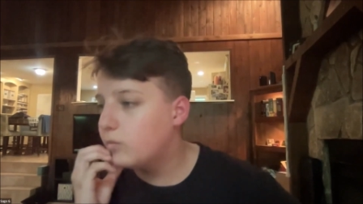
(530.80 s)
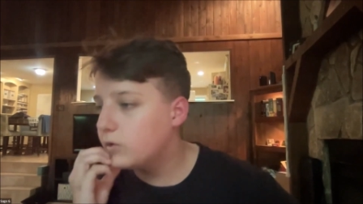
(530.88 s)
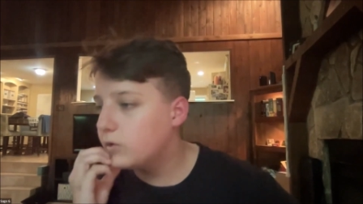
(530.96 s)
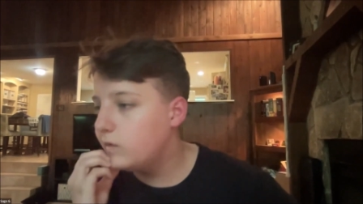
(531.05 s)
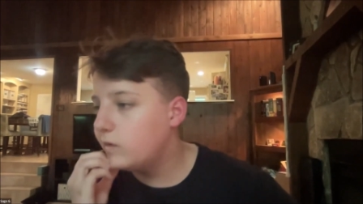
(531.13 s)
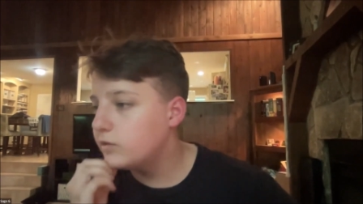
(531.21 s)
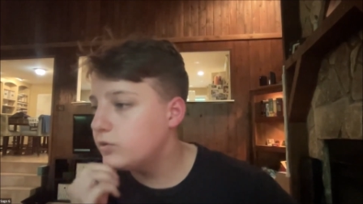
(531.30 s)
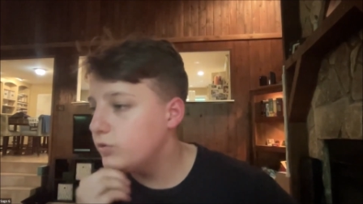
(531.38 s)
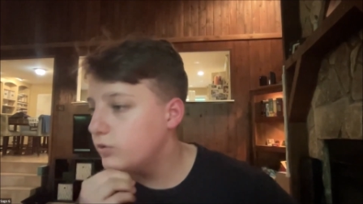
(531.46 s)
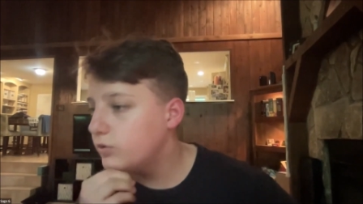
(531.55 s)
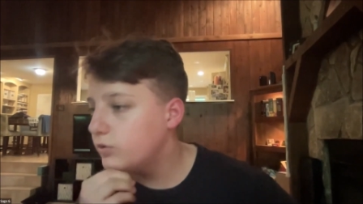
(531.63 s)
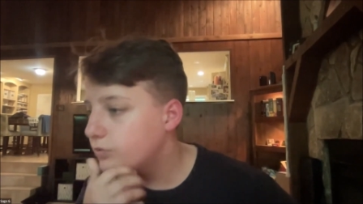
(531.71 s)
I'm going
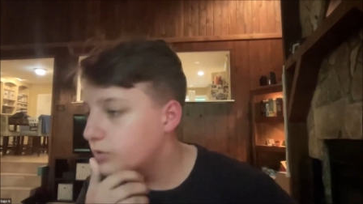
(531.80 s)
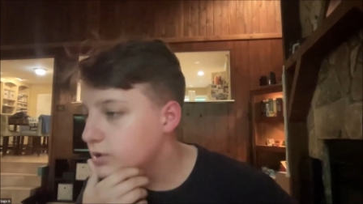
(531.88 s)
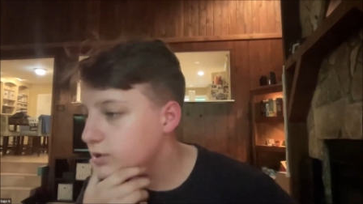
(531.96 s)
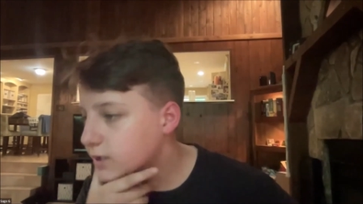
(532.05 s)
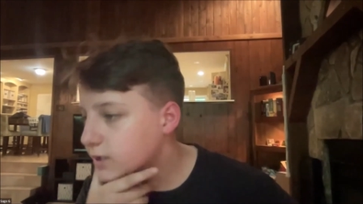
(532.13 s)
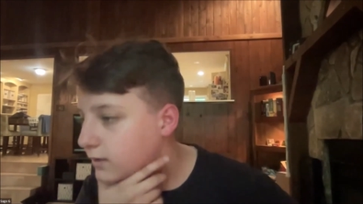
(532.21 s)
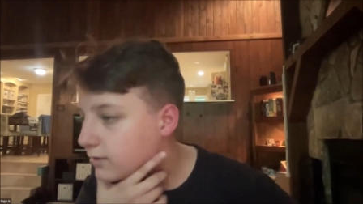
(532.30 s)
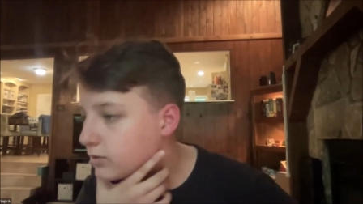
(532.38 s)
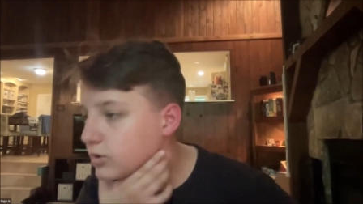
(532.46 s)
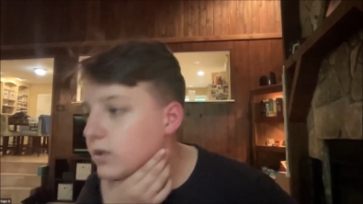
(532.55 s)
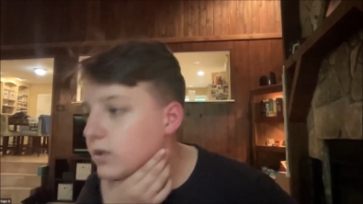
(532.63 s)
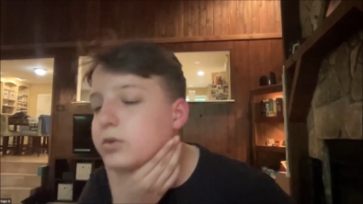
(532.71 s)
down to 1
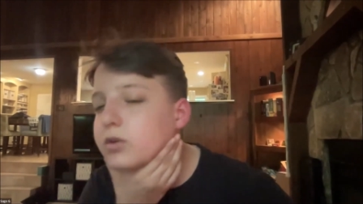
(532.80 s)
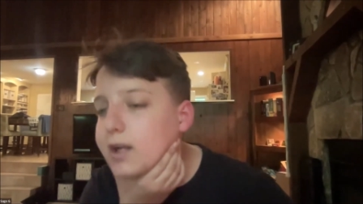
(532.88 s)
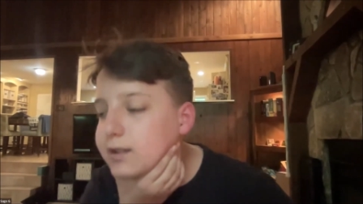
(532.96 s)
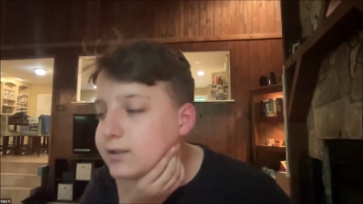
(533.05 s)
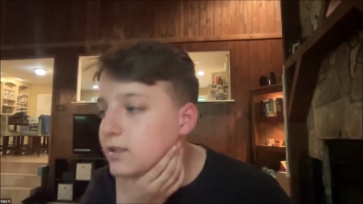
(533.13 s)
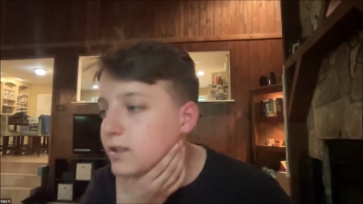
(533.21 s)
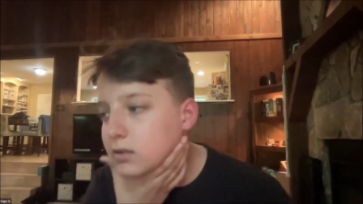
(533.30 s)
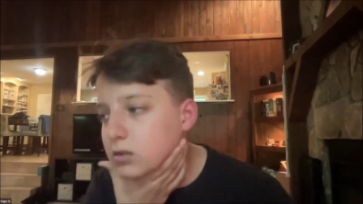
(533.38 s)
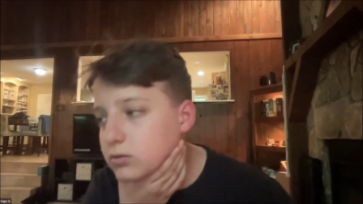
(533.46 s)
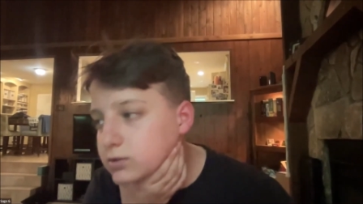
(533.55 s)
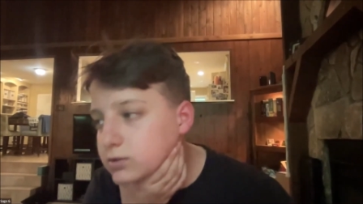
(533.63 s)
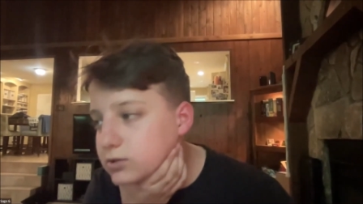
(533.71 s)
Kings chapter
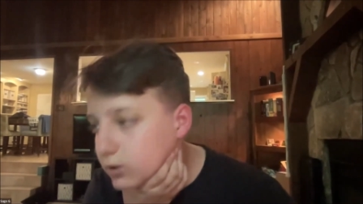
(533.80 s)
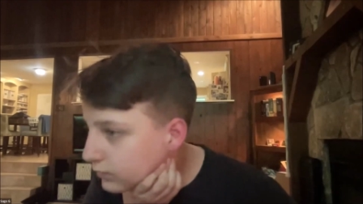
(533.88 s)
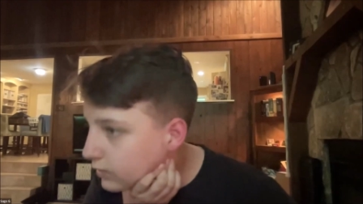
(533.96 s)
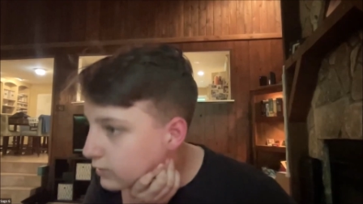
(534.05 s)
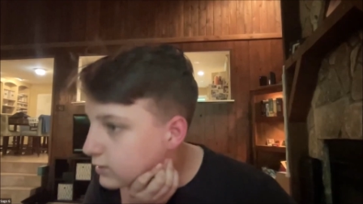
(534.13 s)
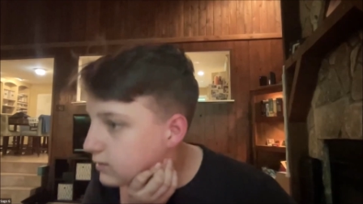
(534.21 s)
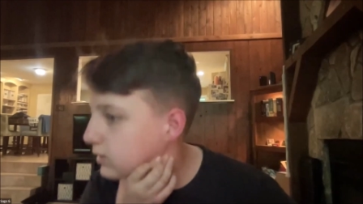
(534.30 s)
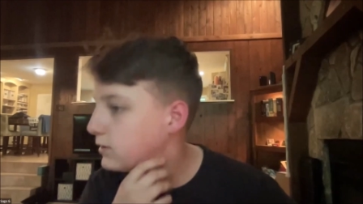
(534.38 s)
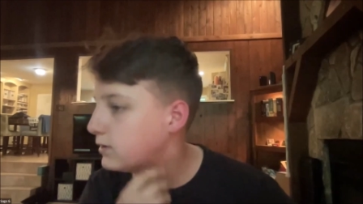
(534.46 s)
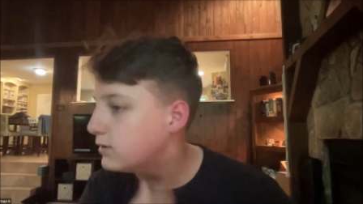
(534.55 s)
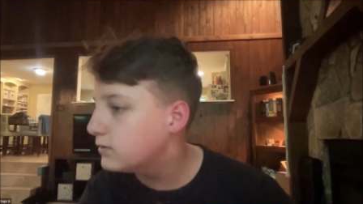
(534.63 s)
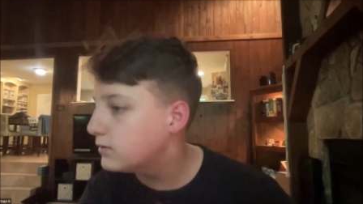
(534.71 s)
18. We'll start in
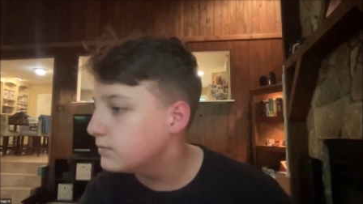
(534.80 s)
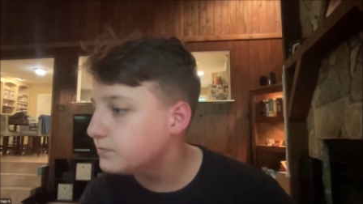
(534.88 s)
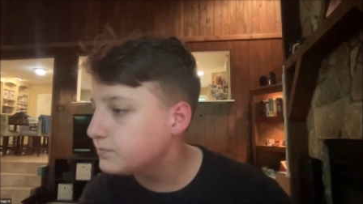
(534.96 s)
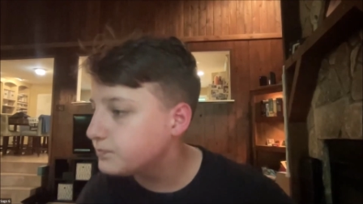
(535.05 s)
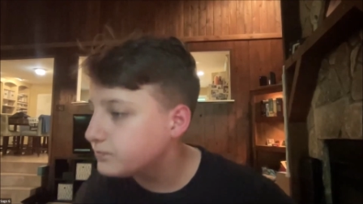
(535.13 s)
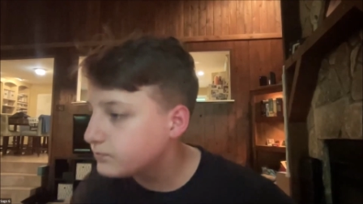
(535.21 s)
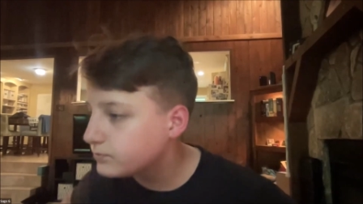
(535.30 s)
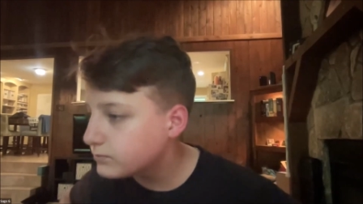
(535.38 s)
verse 19.